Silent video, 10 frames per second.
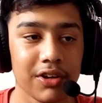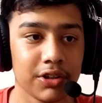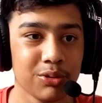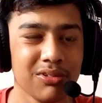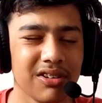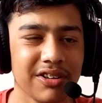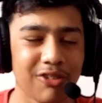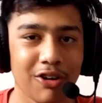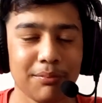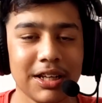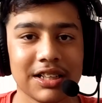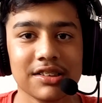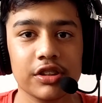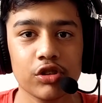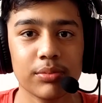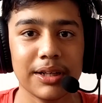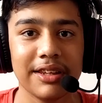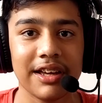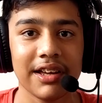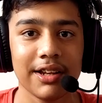to a normal consumer,
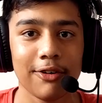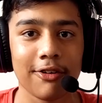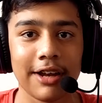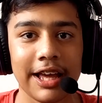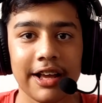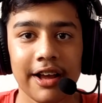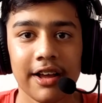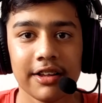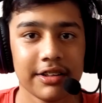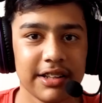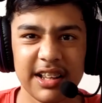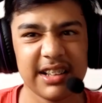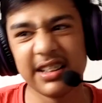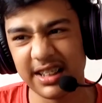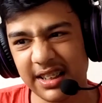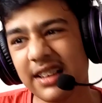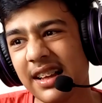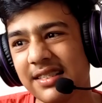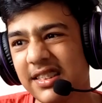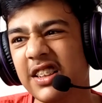they look like nothing's the